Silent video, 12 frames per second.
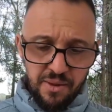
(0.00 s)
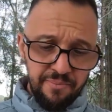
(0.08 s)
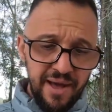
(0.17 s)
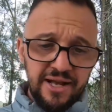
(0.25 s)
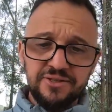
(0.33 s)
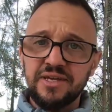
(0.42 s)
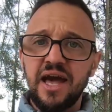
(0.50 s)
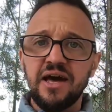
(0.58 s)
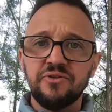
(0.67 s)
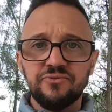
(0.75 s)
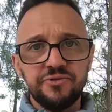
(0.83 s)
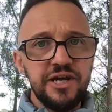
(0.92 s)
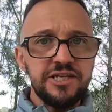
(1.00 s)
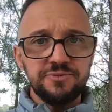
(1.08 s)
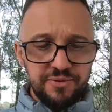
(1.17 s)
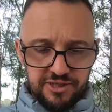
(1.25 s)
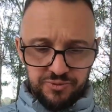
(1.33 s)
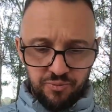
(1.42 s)
packs down
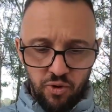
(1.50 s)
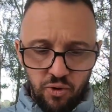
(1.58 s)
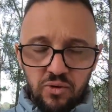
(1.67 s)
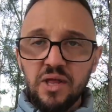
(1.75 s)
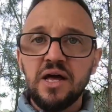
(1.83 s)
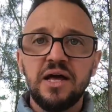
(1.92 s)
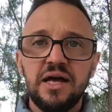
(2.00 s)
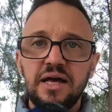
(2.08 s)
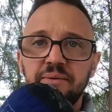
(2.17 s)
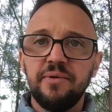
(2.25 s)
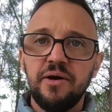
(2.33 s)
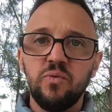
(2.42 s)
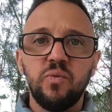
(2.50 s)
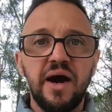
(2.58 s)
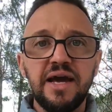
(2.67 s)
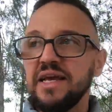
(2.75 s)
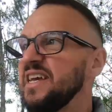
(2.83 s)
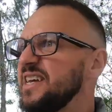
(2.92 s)
reasonably small,
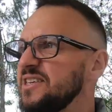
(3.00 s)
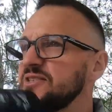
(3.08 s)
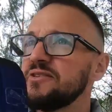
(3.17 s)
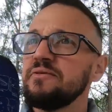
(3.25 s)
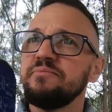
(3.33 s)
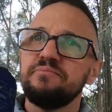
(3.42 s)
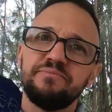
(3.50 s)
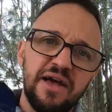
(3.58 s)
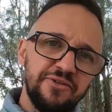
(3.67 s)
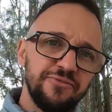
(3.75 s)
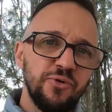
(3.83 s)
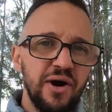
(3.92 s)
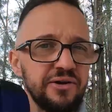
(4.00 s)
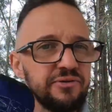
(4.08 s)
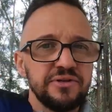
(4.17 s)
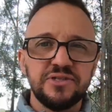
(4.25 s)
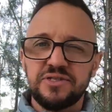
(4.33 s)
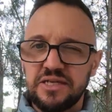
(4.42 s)
weighs about
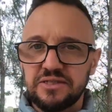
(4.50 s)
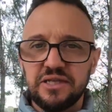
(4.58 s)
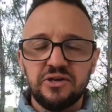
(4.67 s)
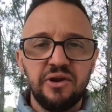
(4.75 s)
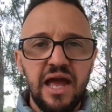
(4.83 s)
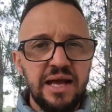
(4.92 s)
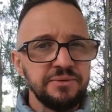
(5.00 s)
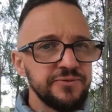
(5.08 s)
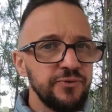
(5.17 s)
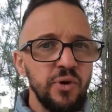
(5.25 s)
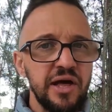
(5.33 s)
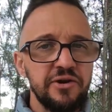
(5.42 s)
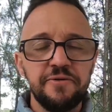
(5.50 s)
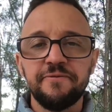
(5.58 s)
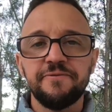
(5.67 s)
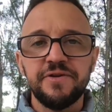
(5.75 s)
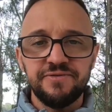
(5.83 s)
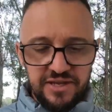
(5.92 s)
460 grams,
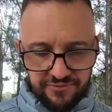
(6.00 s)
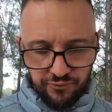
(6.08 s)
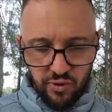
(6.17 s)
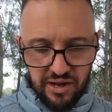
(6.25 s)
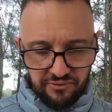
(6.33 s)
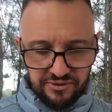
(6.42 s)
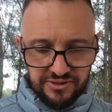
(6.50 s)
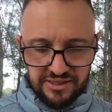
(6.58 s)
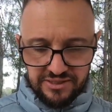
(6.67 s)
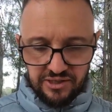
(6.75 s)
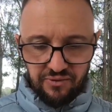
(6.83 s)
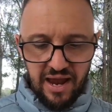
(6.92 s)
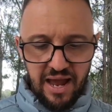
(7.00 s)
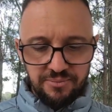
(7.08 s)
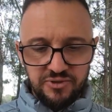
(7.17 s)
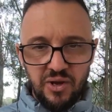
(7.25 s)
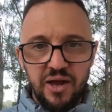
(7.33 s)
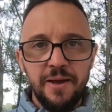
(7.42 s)
450, 460 grams,
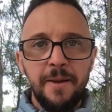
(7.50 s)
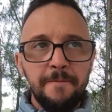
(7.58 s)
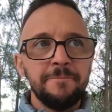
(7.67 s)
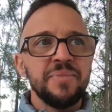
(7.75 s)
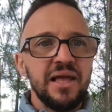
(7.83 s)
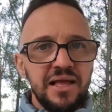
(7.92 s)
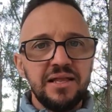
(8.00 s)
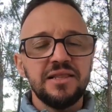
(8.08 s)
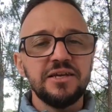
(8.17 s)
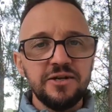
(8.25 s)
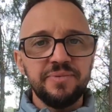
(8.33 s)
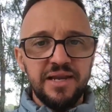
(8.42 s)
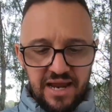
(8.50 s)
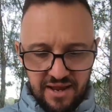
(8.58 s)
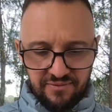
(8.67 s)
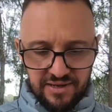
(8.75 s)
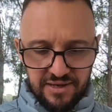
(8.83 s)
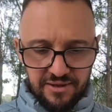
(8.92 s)
so a little bit
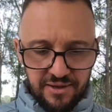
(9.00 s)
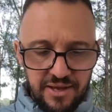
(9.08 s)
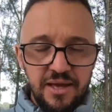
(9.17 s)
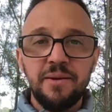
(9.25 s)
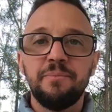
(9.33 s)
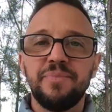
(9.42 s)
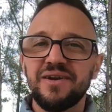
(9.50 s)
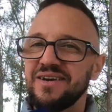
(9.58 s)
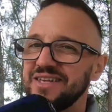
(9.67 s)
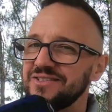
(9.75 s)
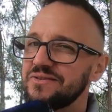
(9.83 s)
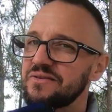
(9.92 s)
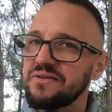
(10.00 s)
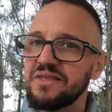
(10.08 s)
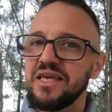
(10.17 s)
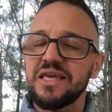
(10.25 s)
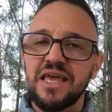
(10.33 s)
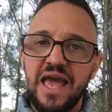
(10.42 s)
heavy, but it is
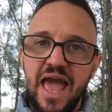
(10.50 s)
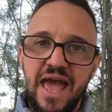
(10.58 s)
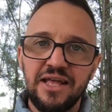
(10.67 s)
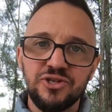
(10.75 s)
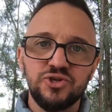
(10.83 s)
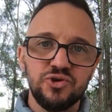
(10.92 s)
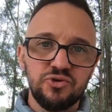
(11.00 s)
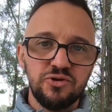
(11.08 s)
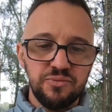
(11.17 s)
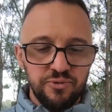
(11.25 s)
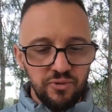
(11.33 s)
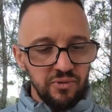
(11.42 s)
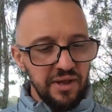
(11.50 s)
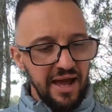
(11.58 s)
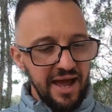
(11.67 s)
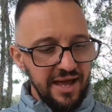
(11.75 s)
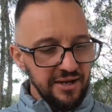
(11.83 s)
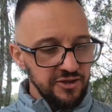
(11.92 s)
thick and durable,
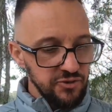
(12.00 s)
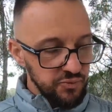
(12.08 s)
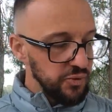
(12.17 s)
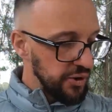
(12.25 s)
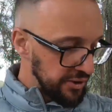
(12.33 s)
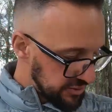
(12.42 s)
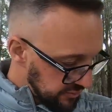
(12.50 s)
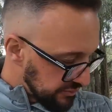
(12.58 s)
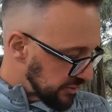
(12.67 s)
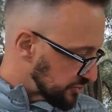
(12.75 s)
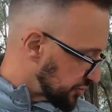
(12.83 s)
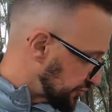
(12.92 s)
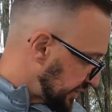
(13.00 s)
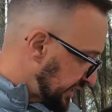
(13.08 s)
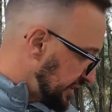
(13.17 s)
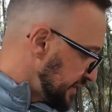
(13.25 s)
and it's worked a real treat.